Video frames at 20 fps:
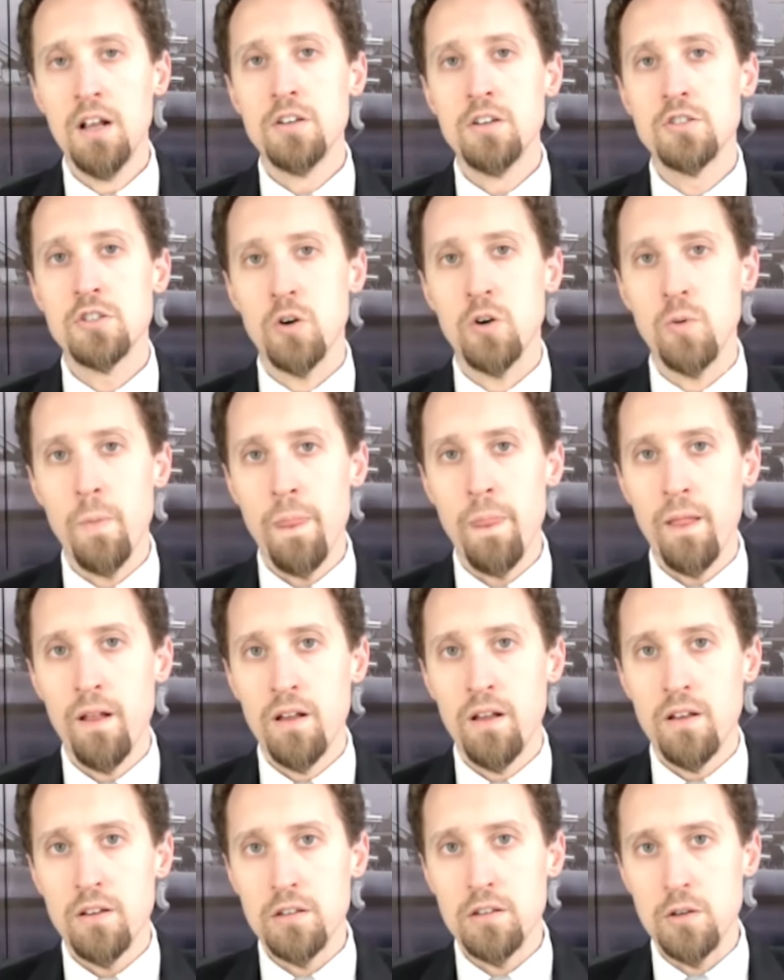So
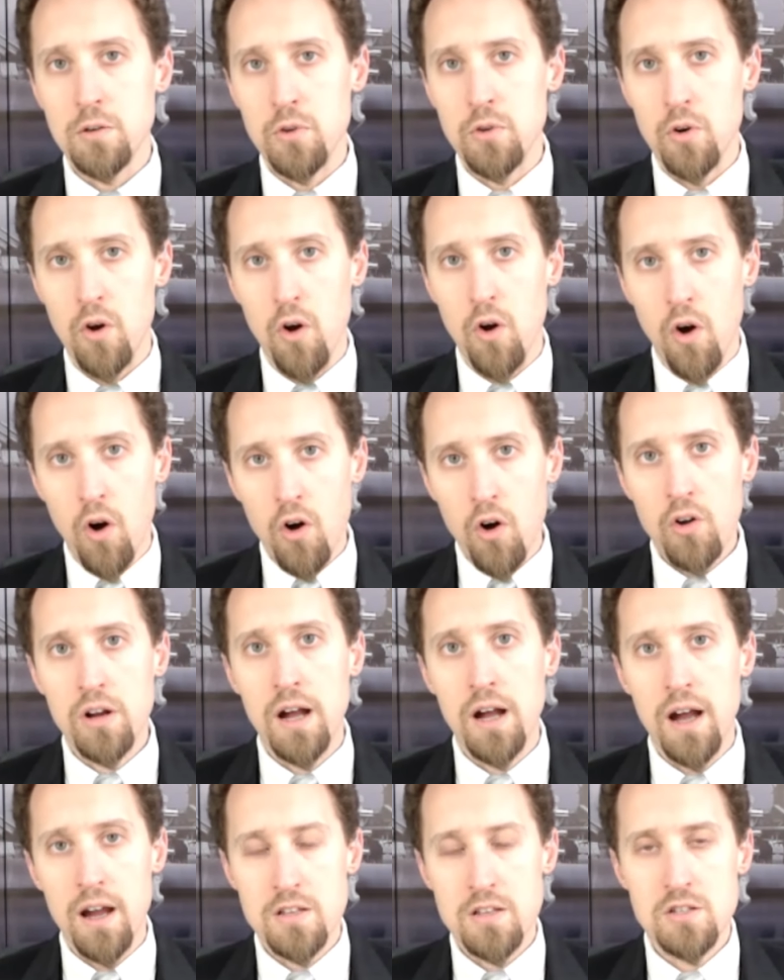you know, there are all
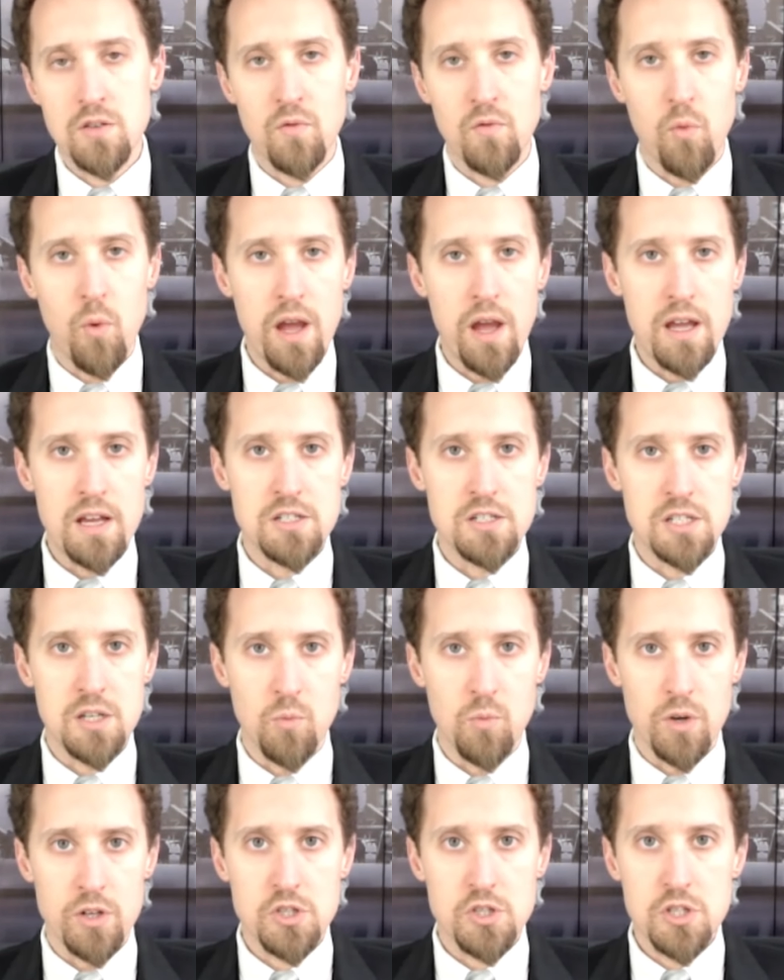kinds of ways in
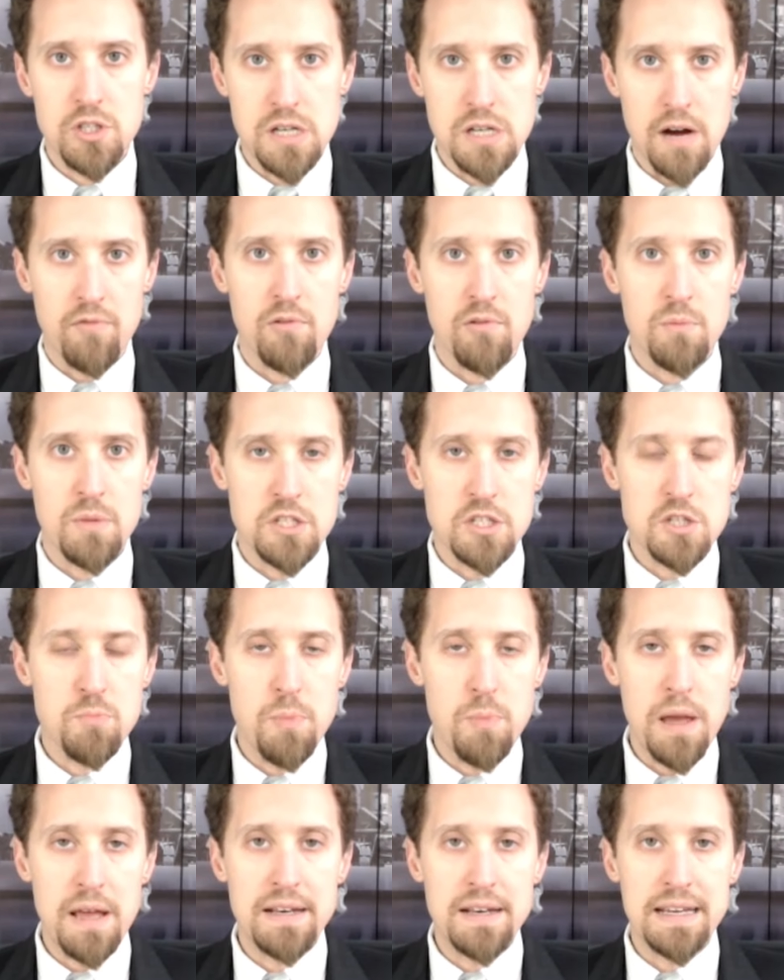which government
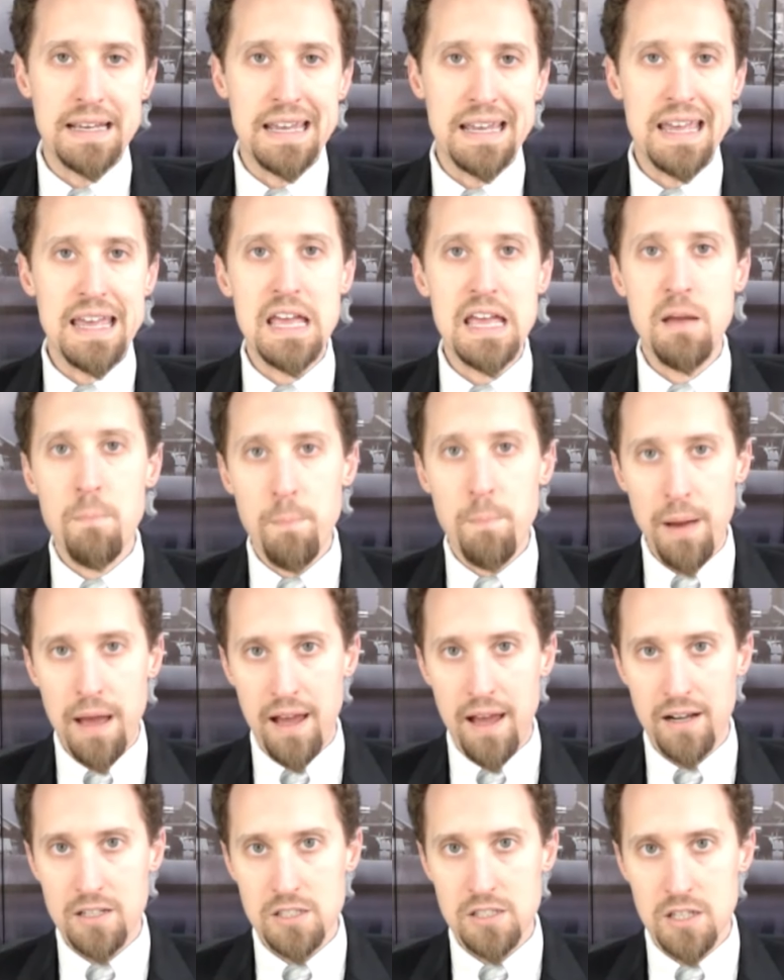spending
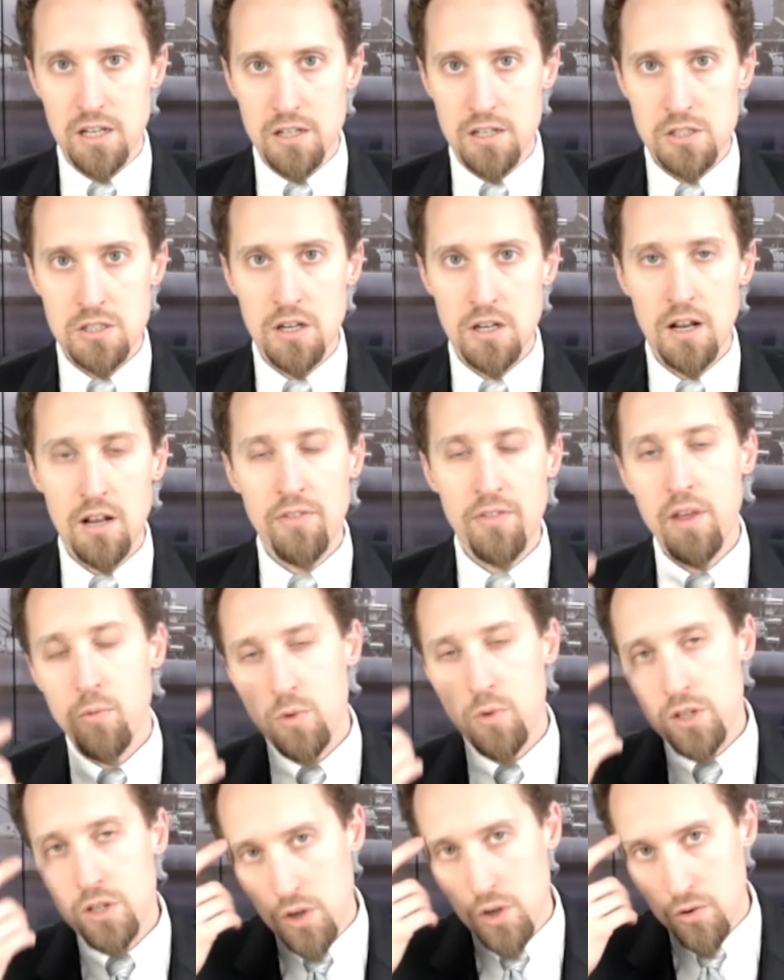impacts us that
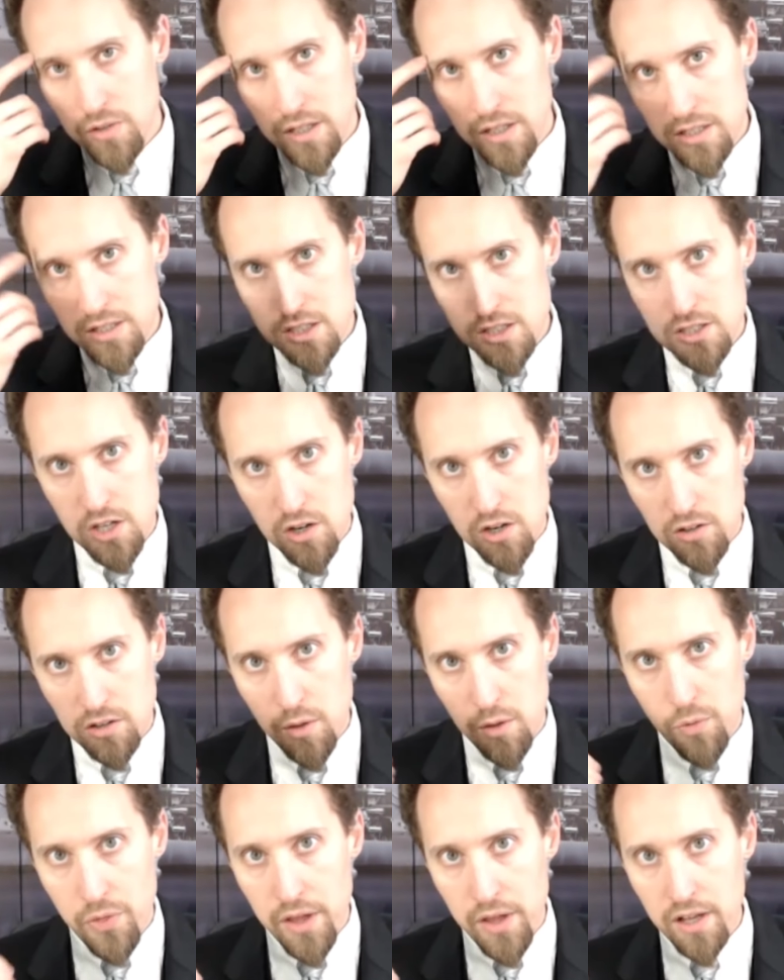we don't necessarily
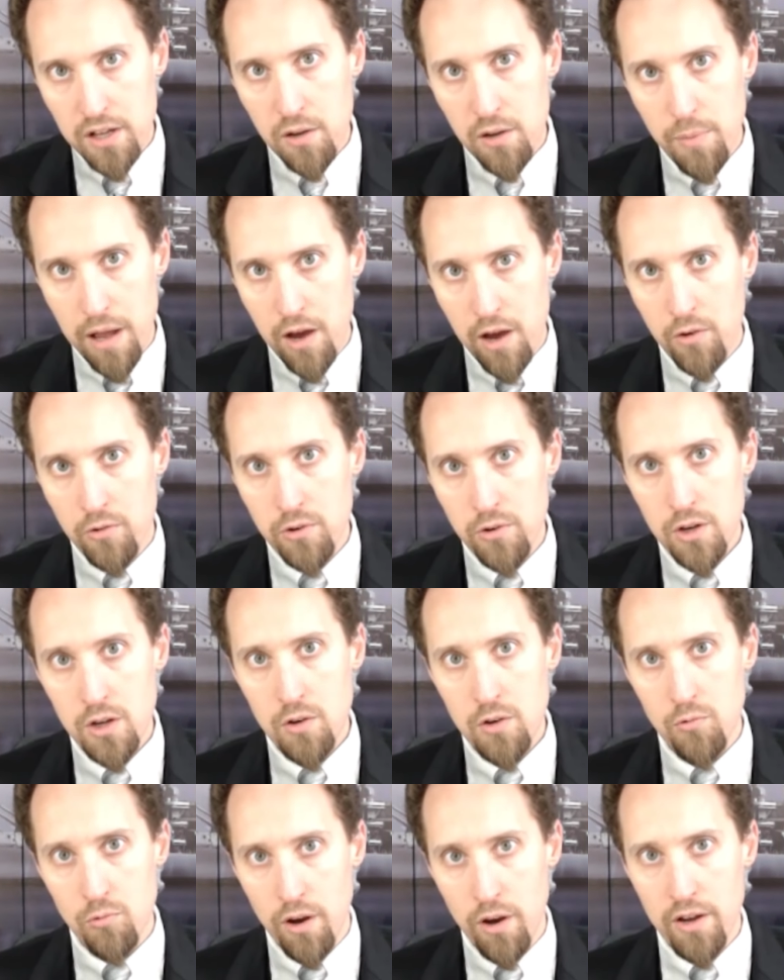think about
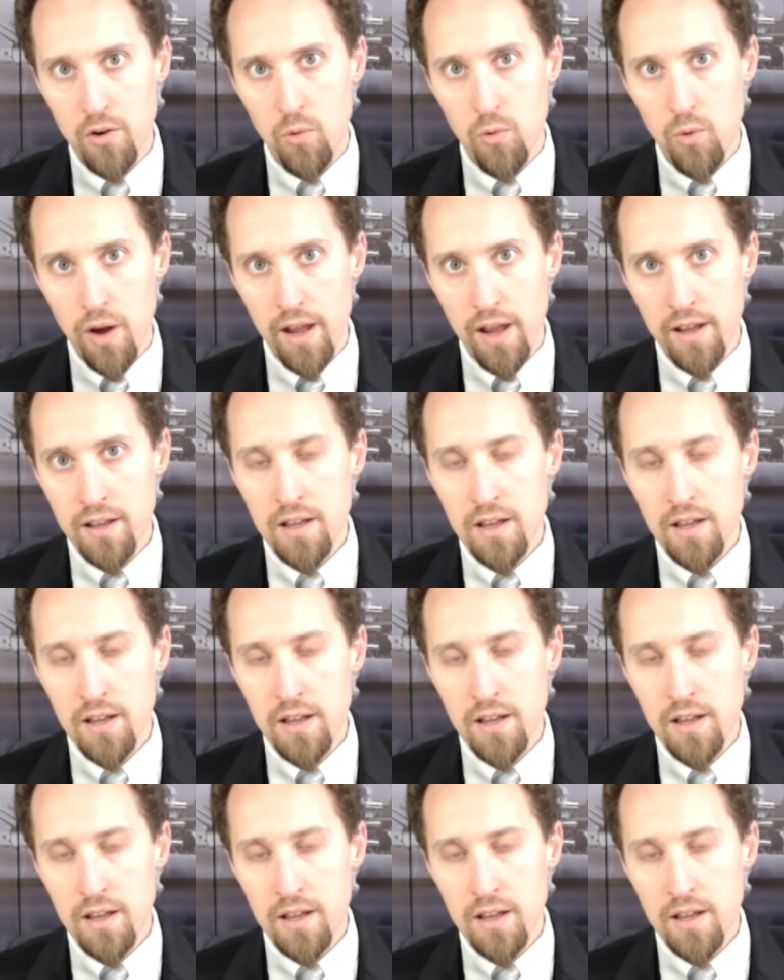right away.